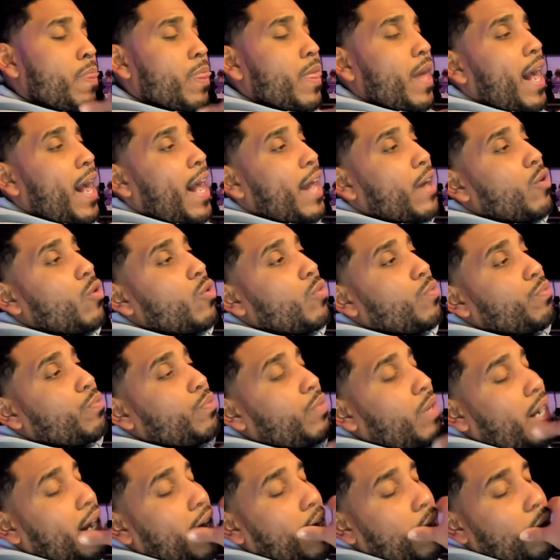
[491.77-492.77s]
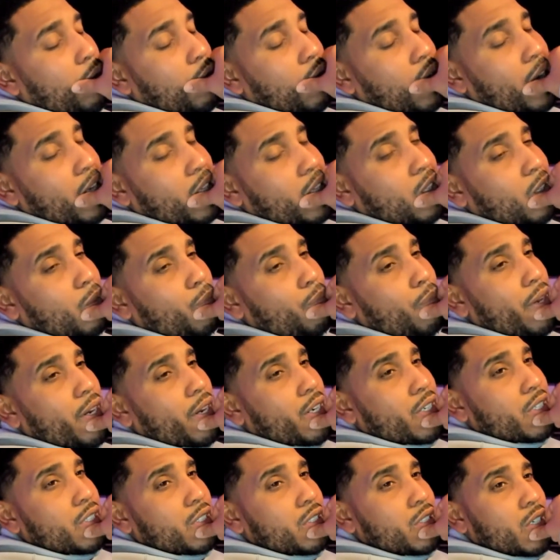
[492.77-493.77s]
I don't like to make
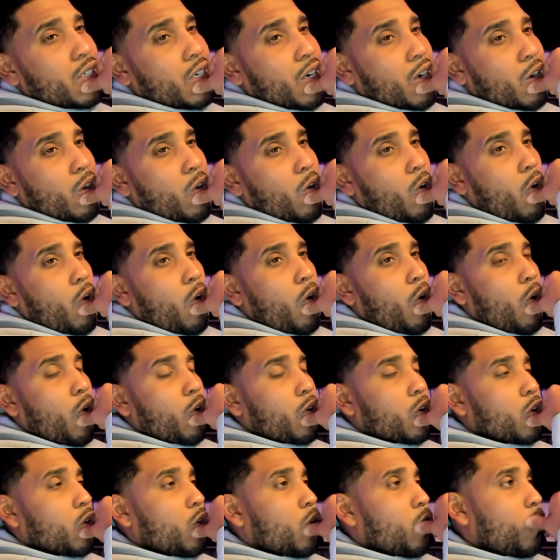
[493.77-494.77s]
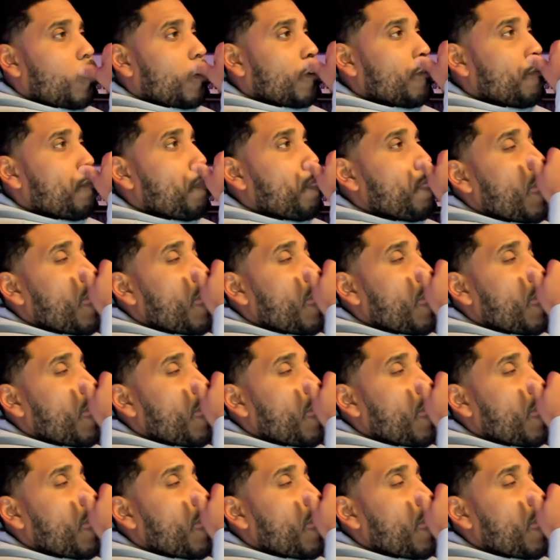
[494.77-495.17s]
a call on